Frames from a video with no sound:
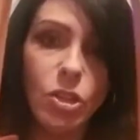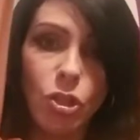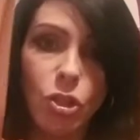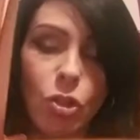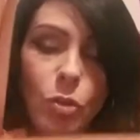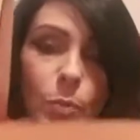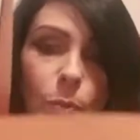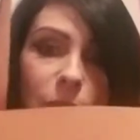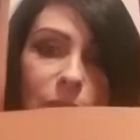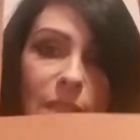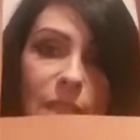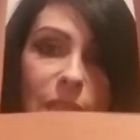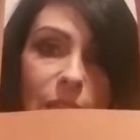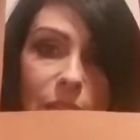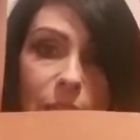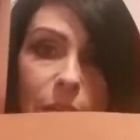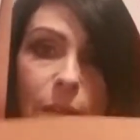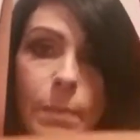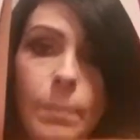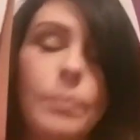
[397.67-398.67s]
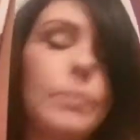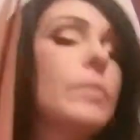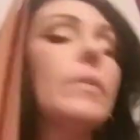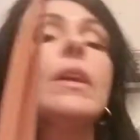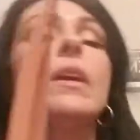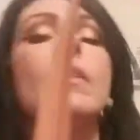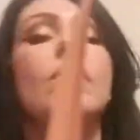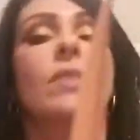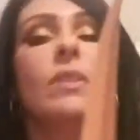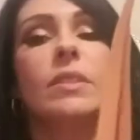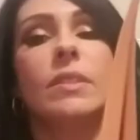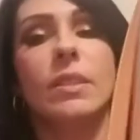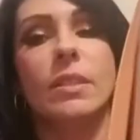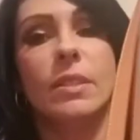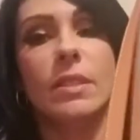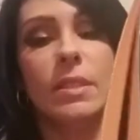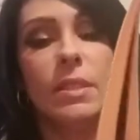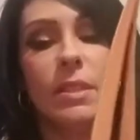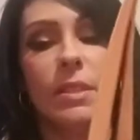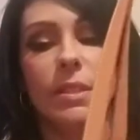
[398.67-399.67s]
to patina. This
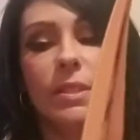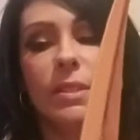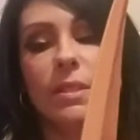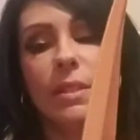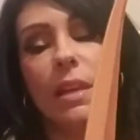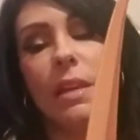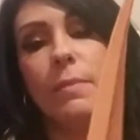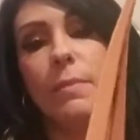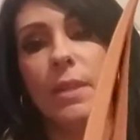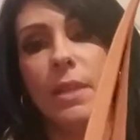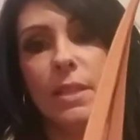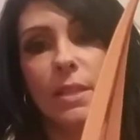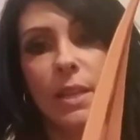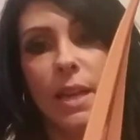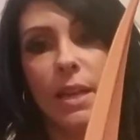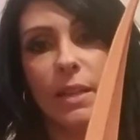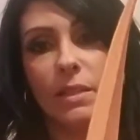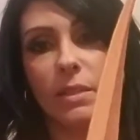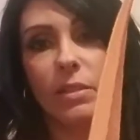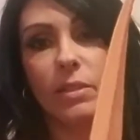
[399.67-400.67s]
is the same exact